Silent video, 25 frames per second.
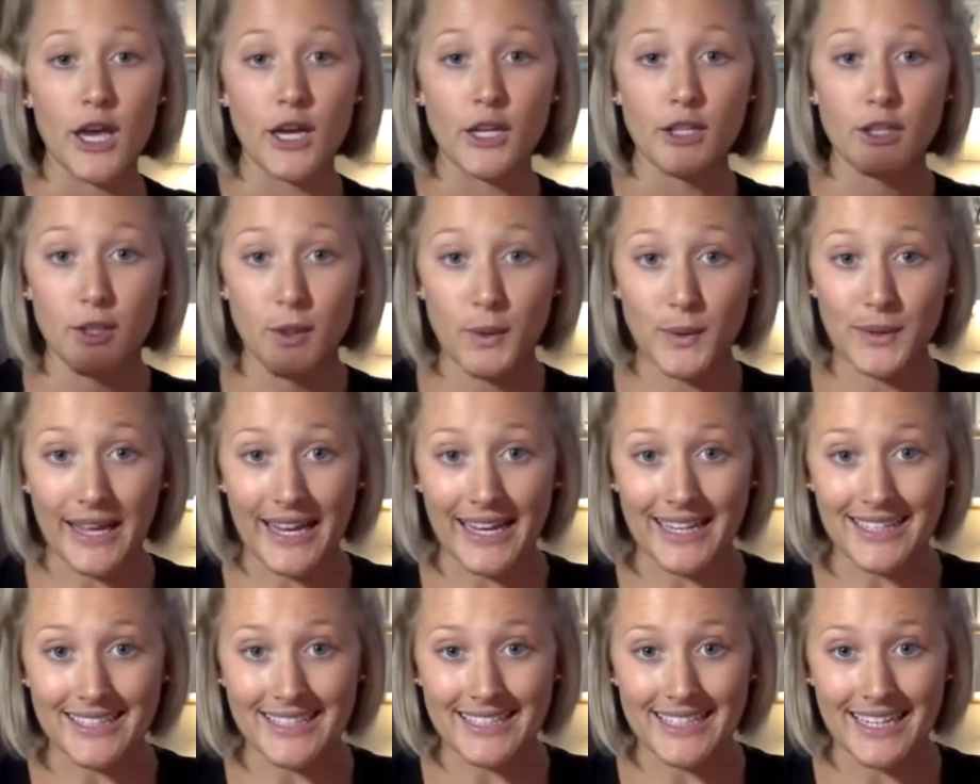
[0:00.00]
2
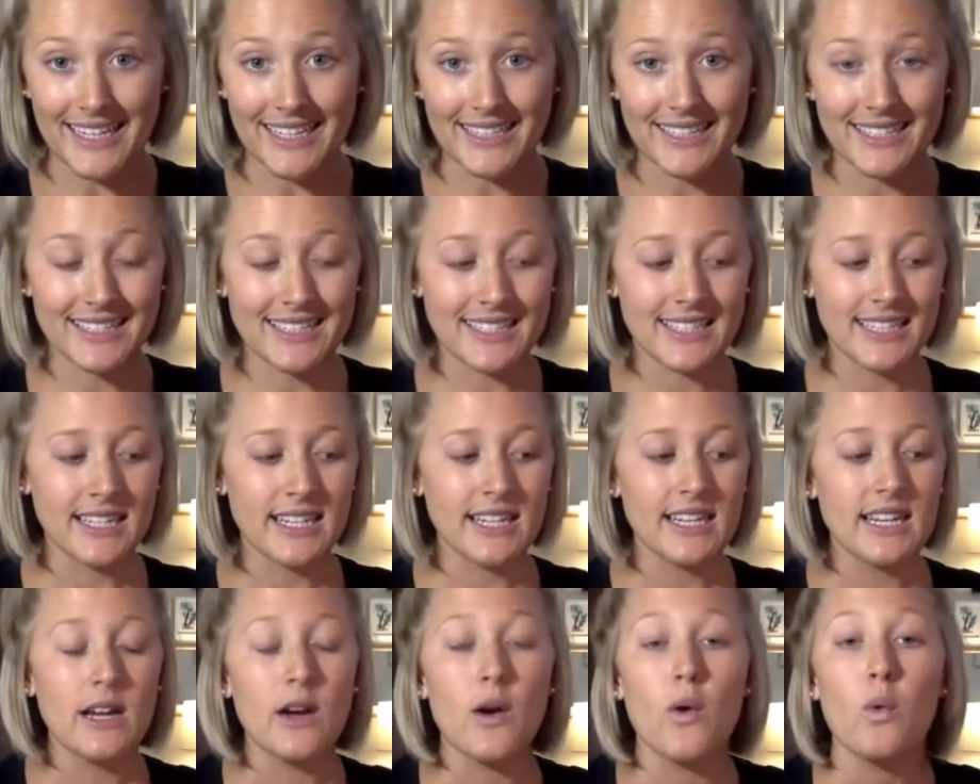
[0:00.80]
lancets,
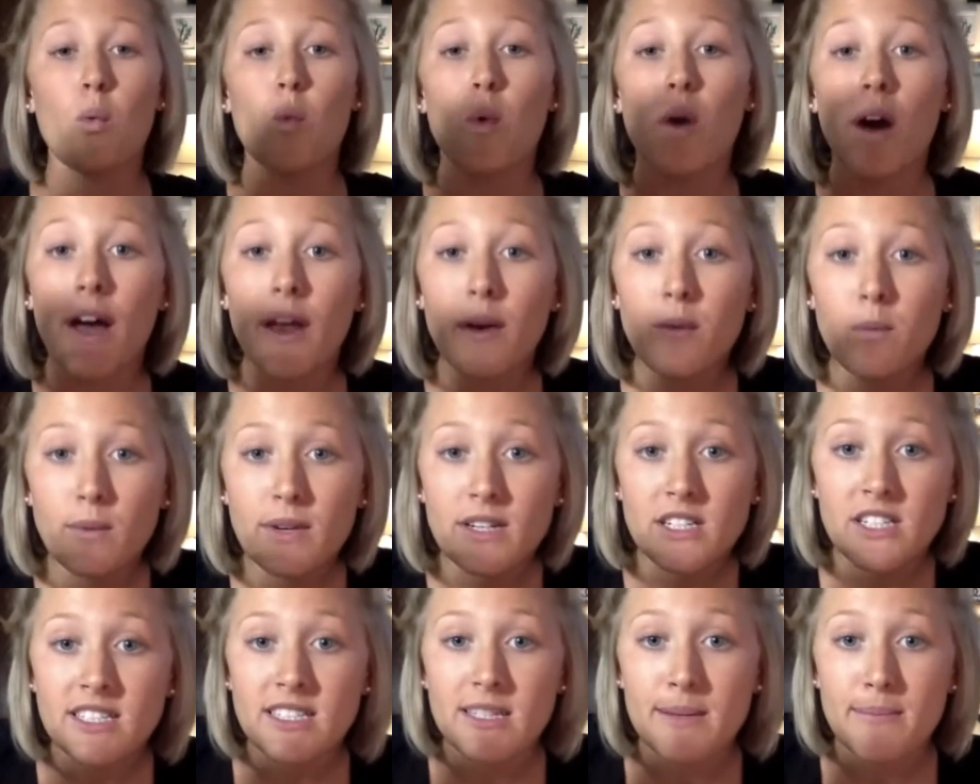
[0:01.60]
one
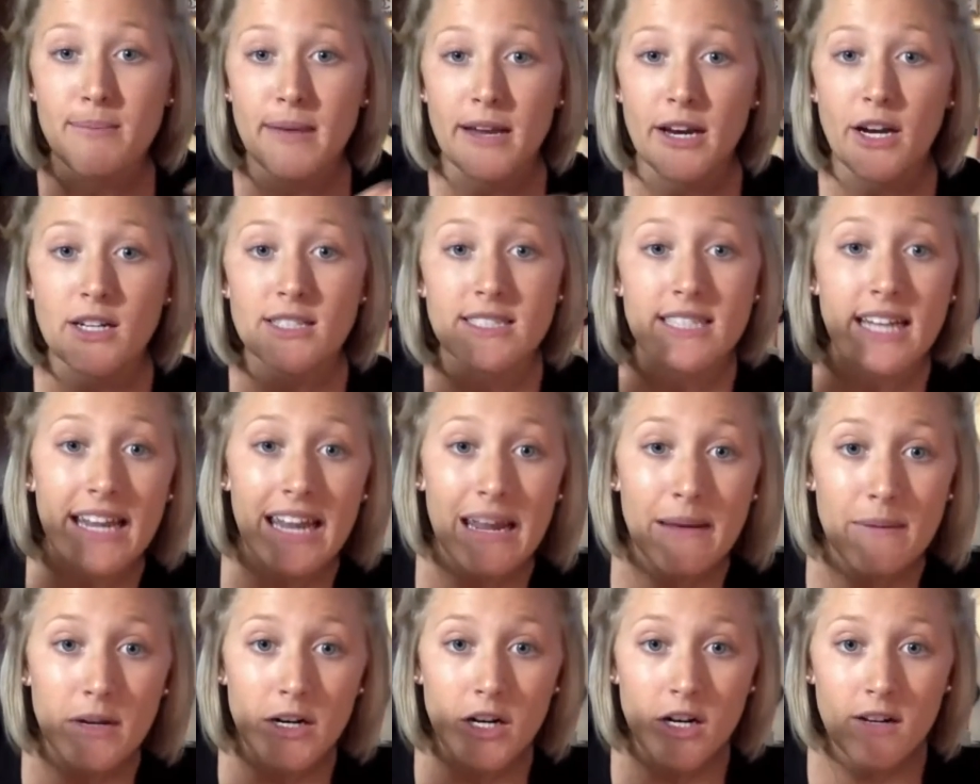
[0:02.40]
which is a bigger
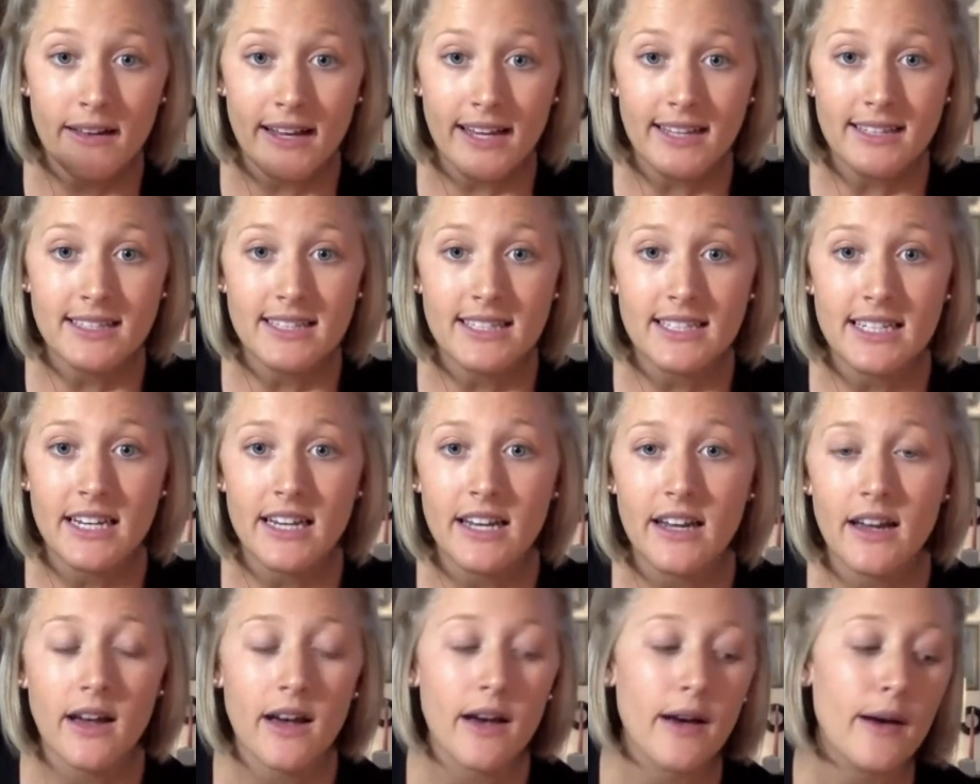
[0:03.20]
diameter lancet,
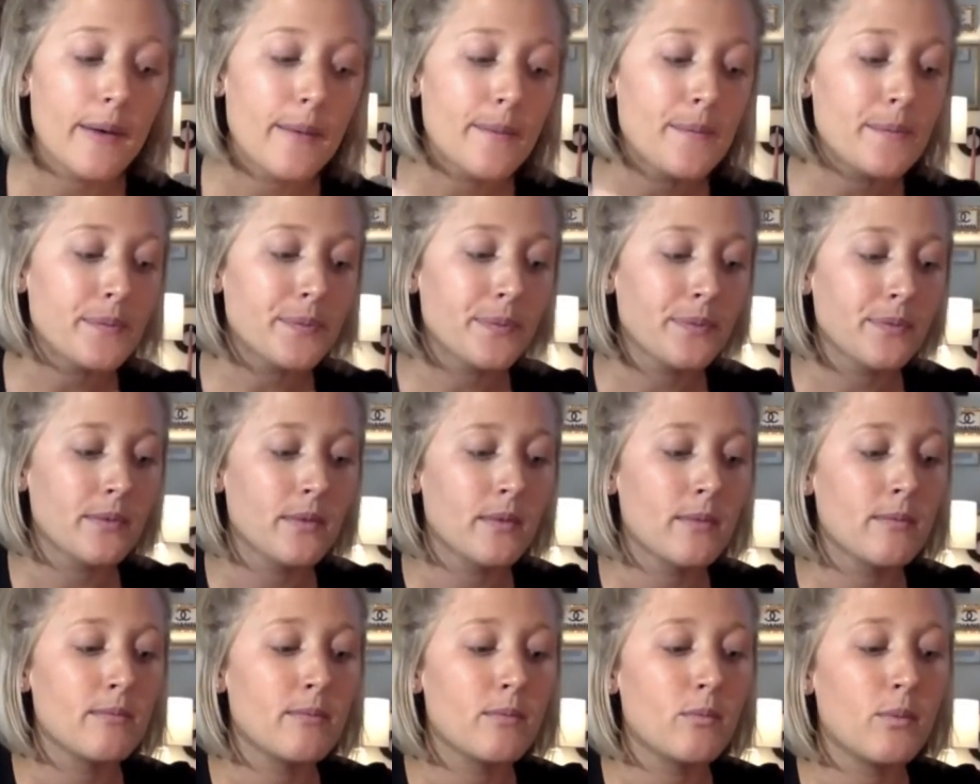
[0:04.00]

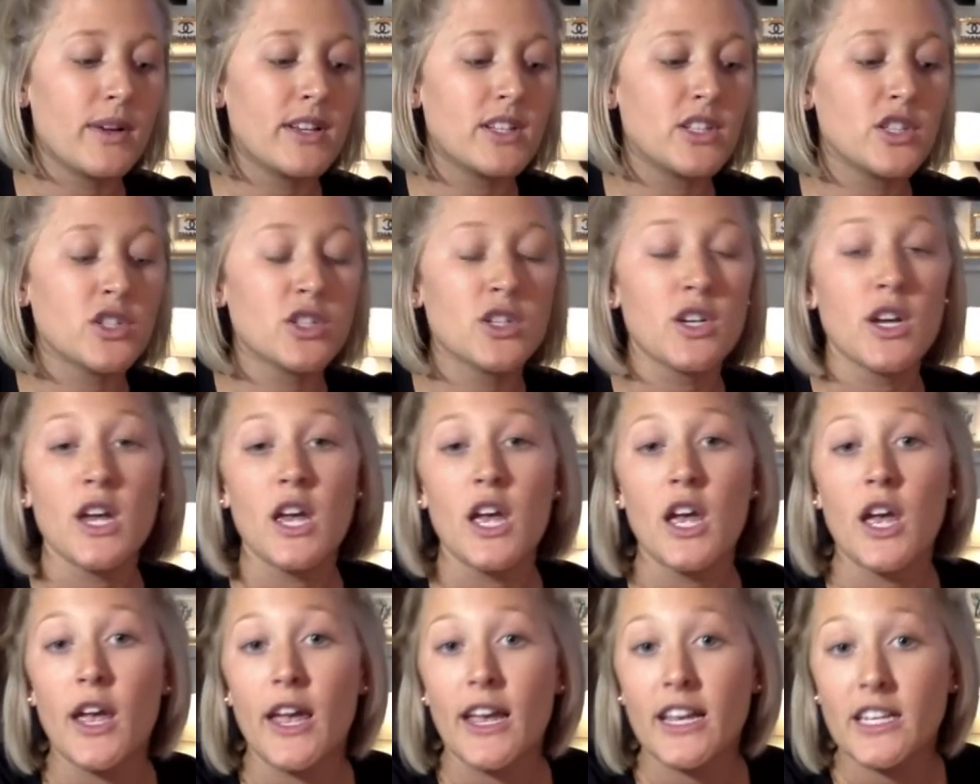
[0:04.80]
which
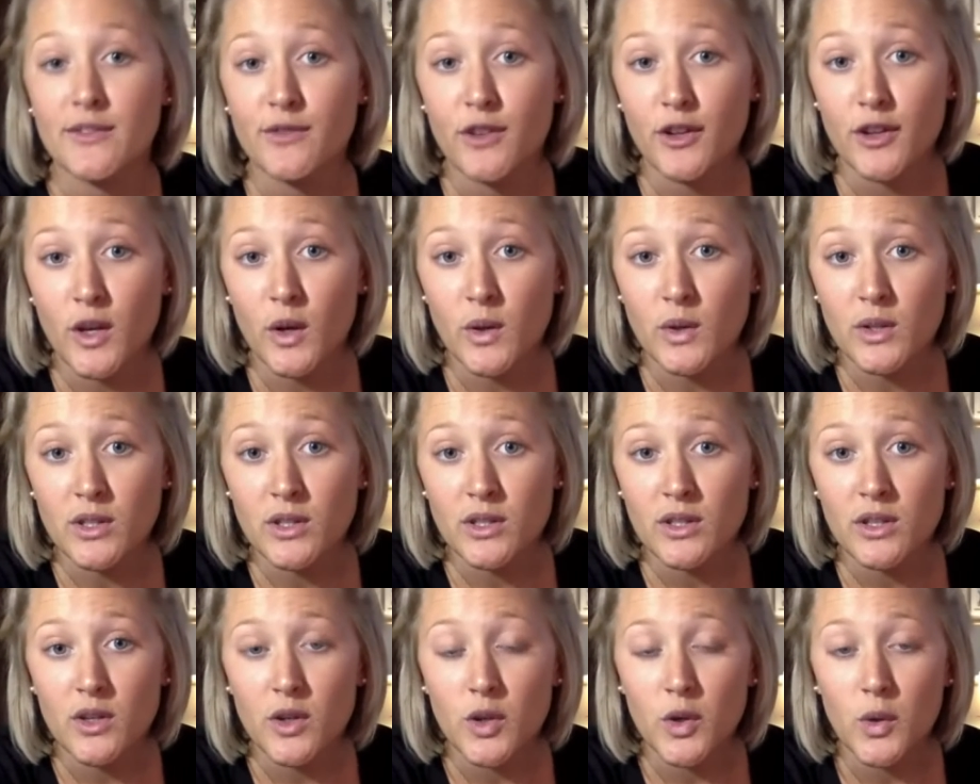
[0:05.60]
is for
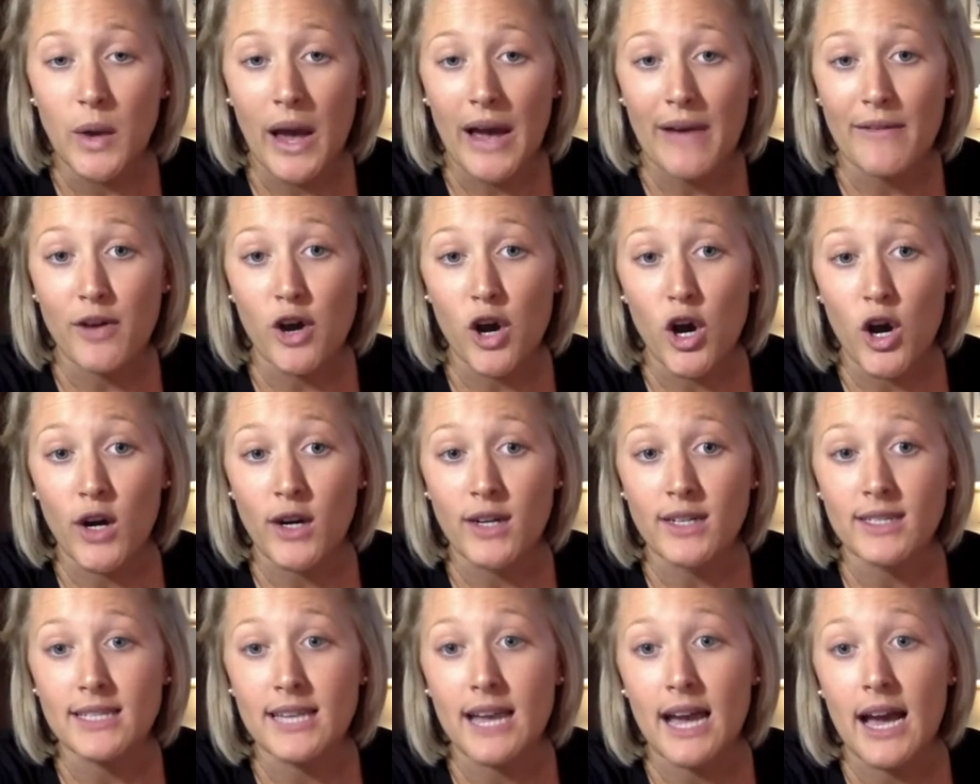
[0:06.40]
those who have a
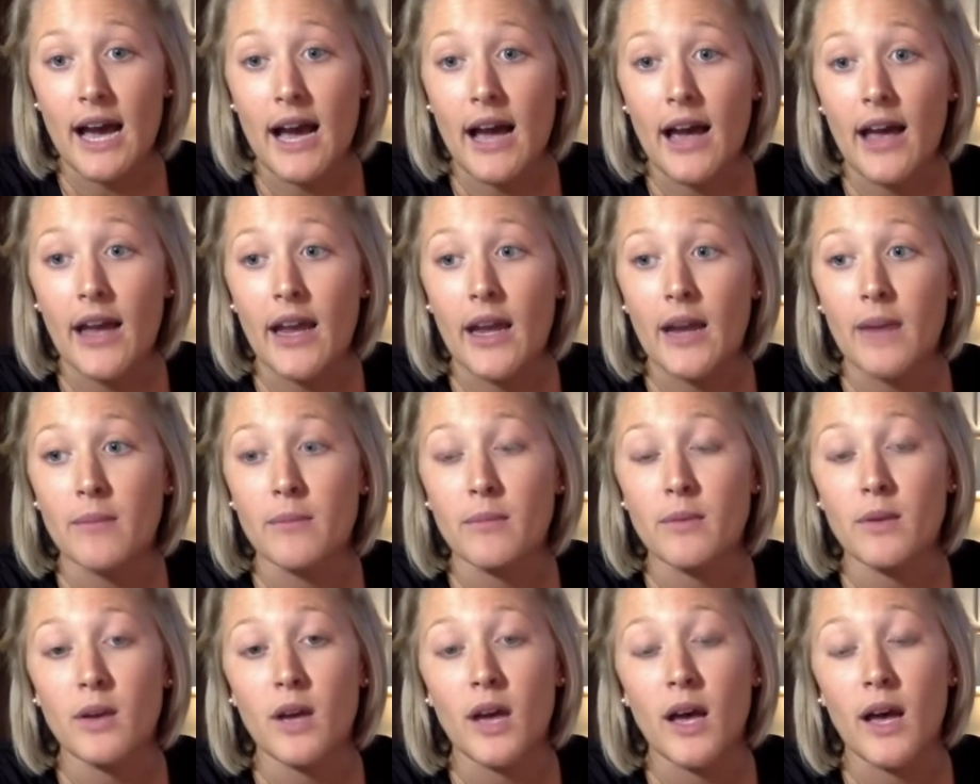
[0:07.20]
hard time
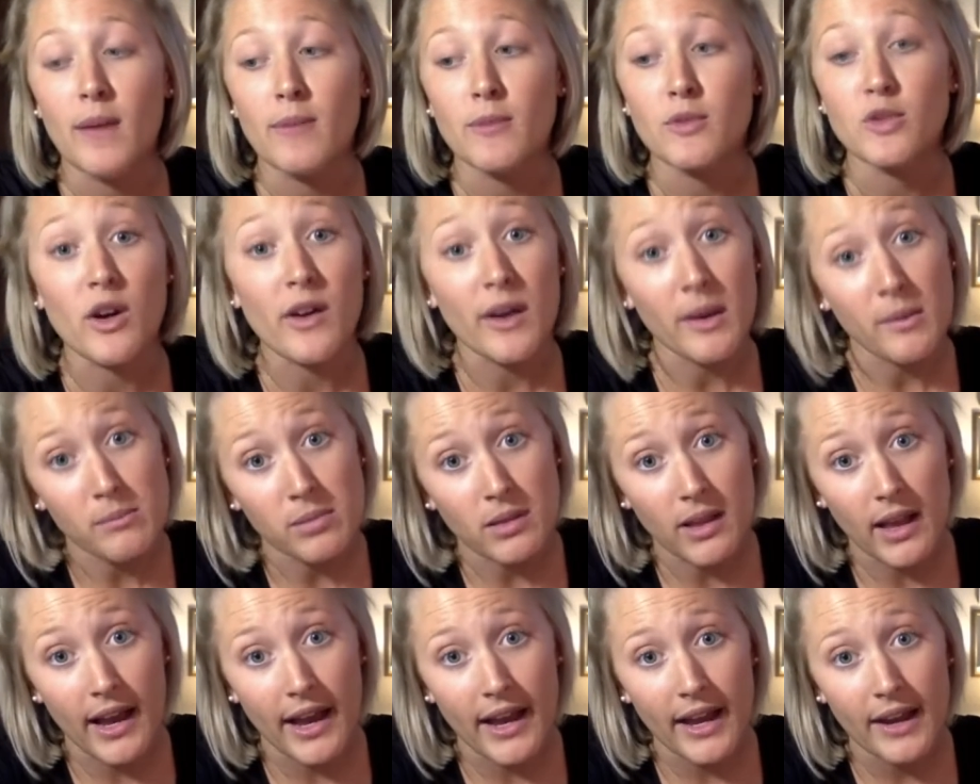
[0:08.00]
drawing
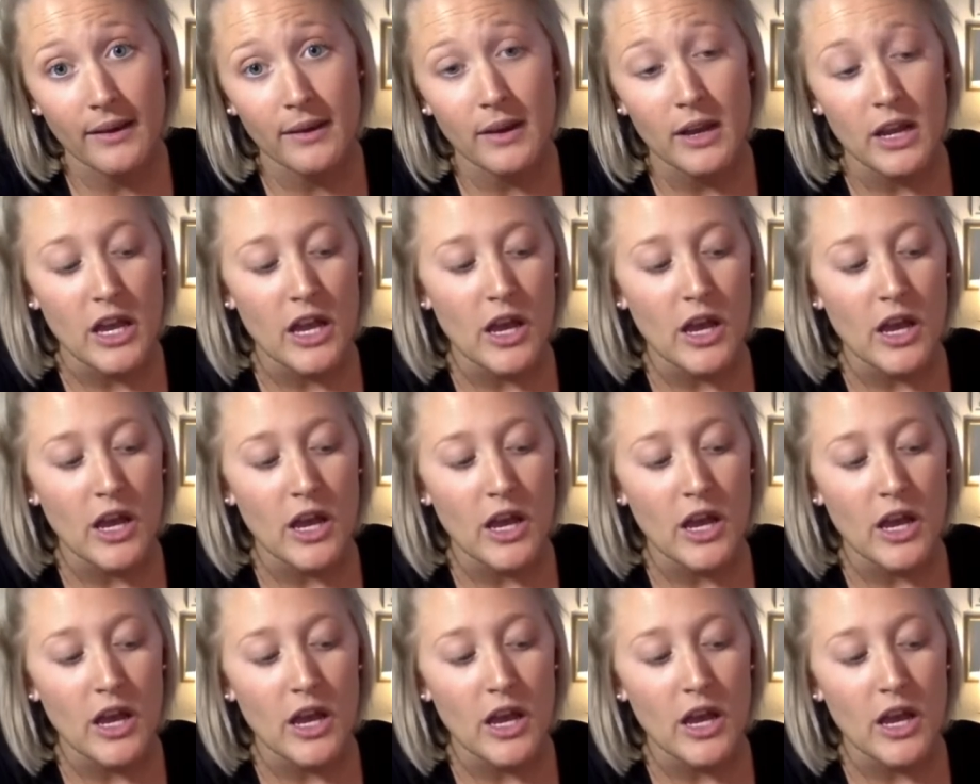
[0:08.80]
blood.